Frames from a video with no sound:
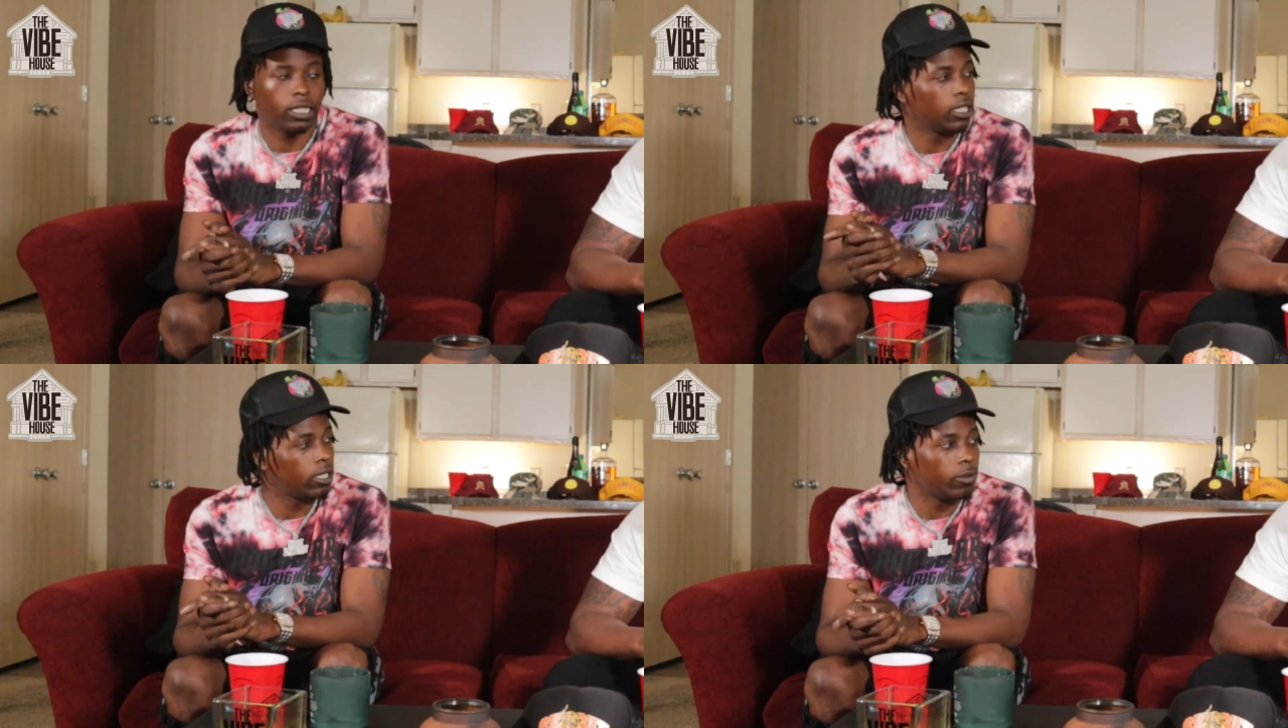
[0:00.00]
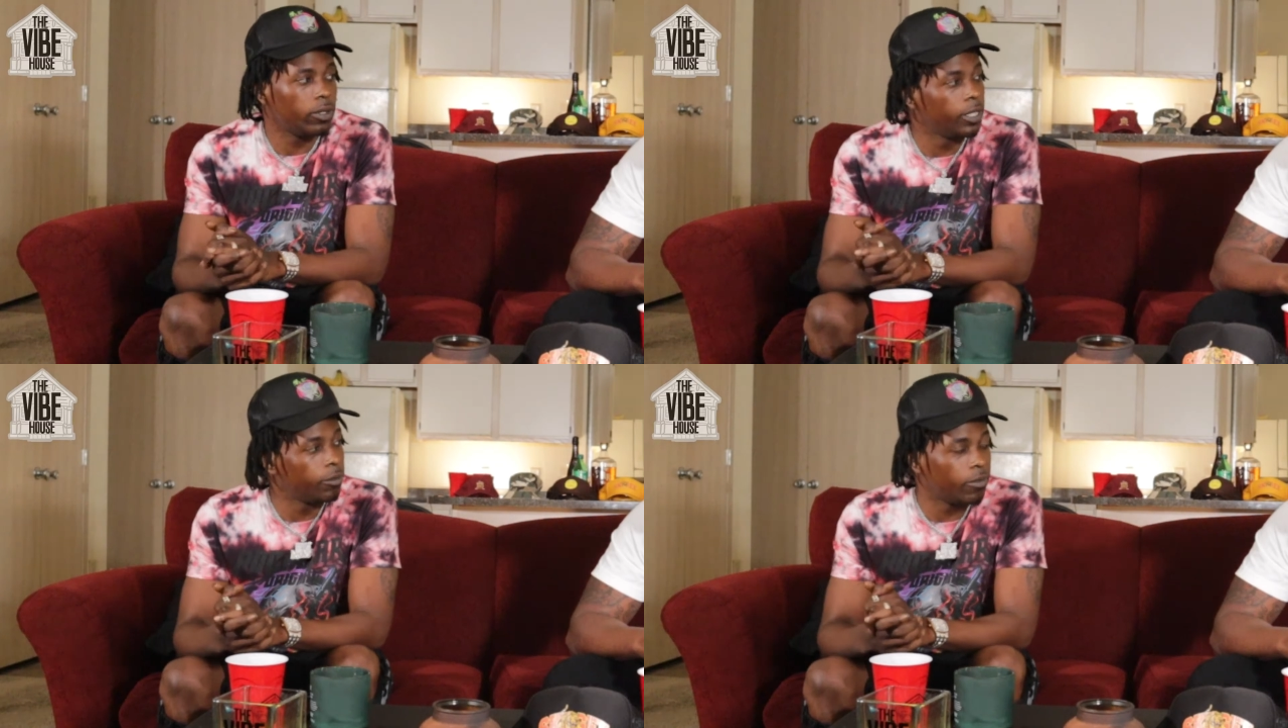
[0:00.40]
kick it with
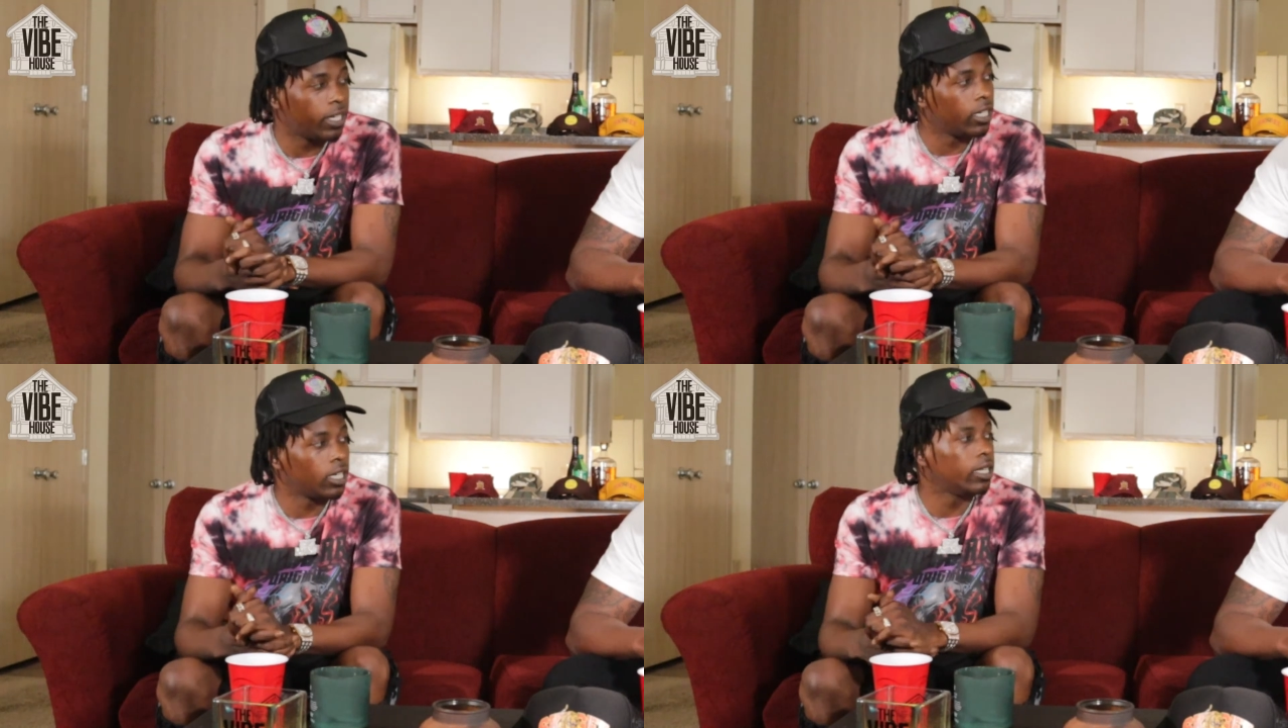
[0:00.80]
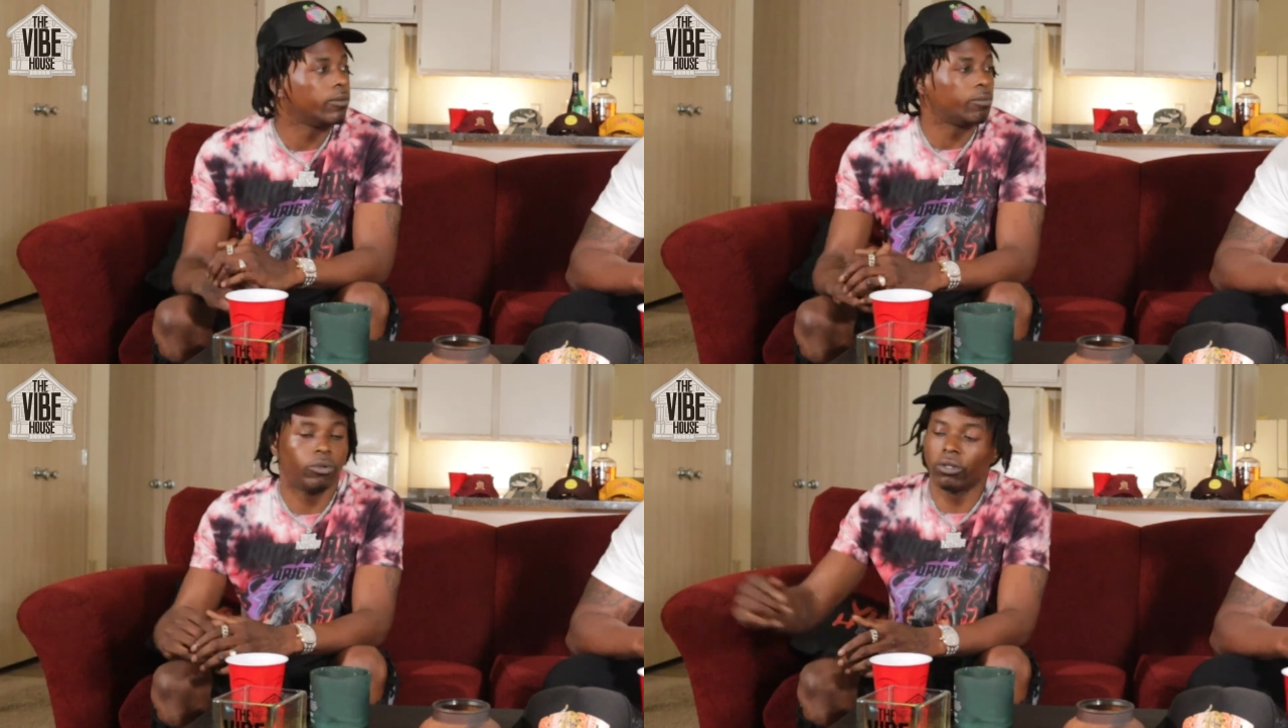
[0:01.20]
anybody,
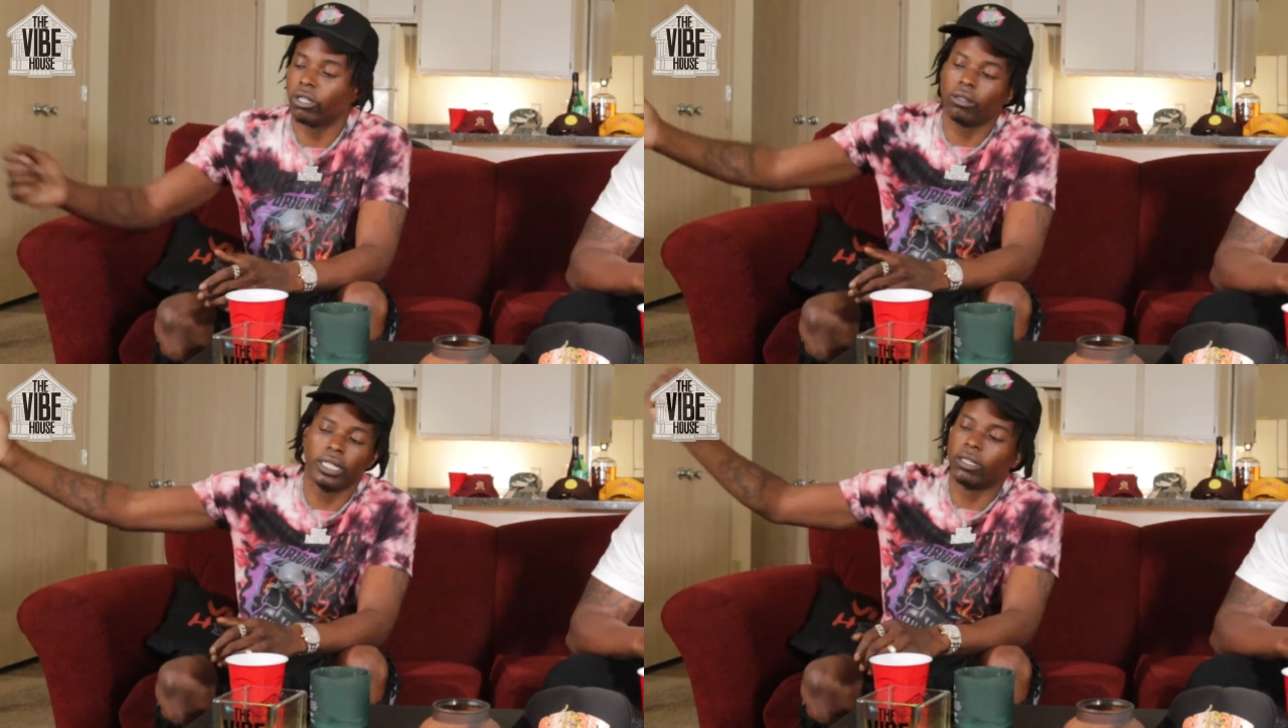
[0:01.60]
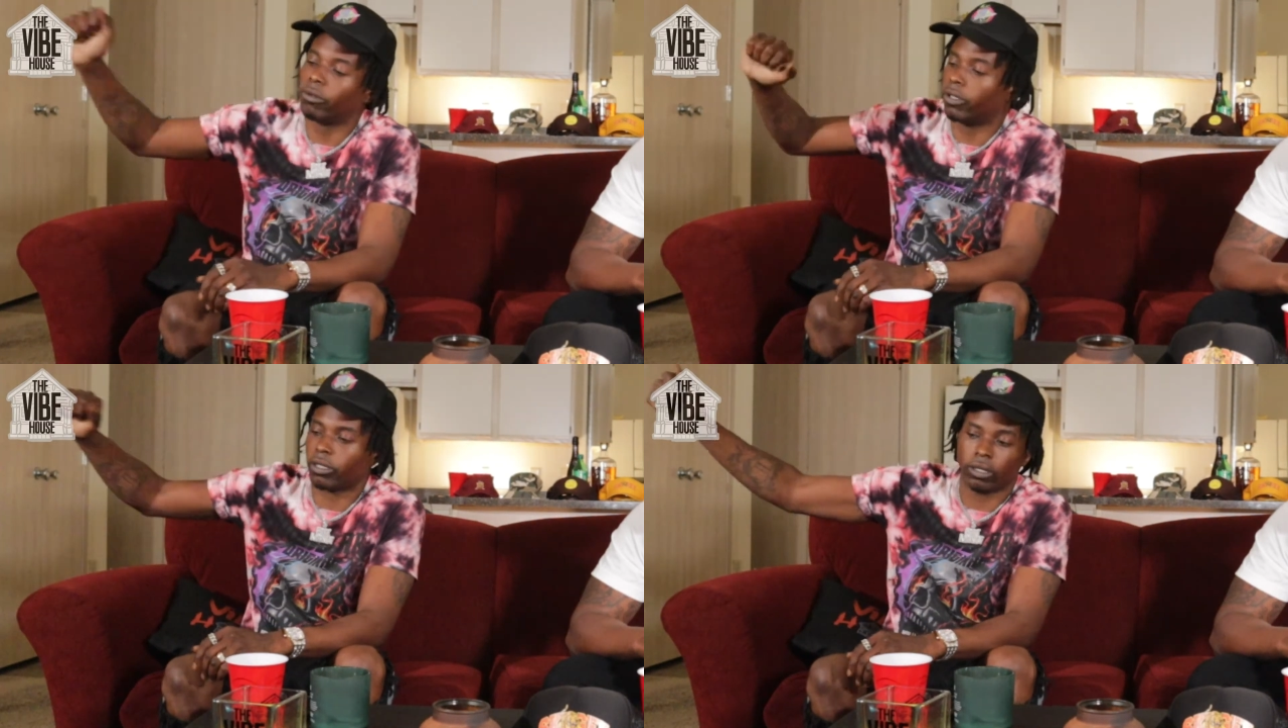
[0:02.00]
like, pull up
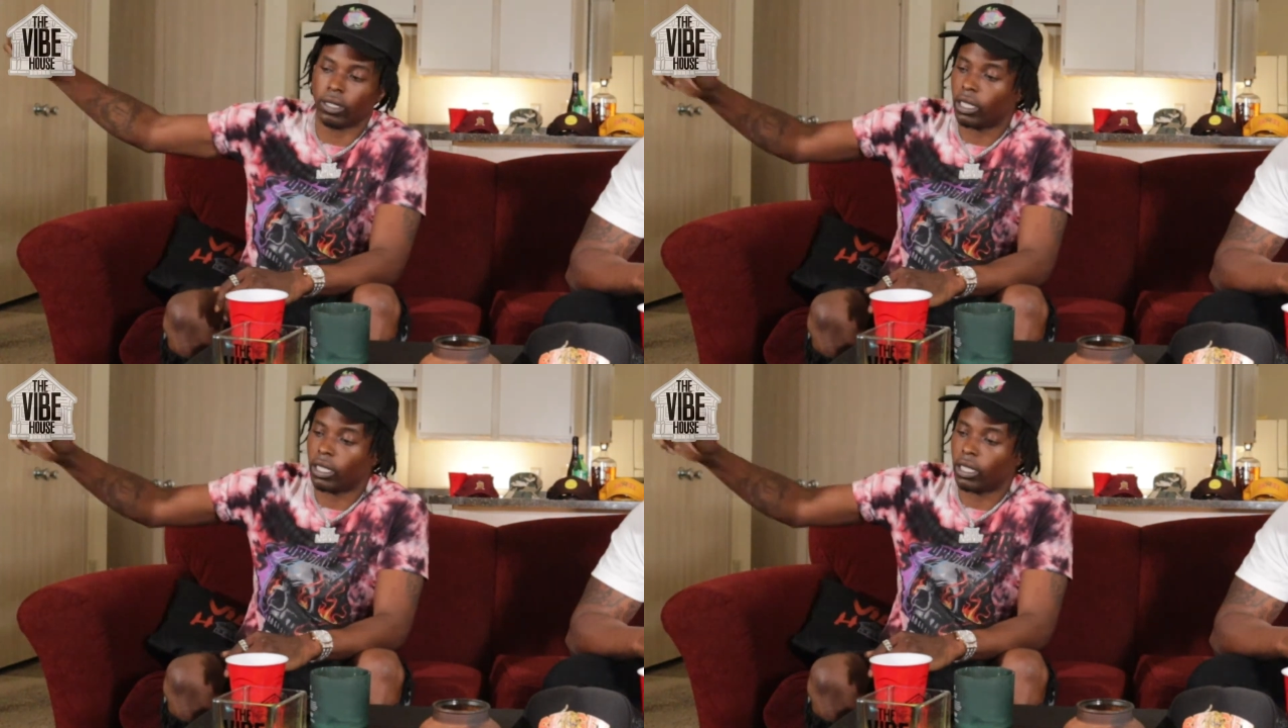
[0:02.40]
anywhere.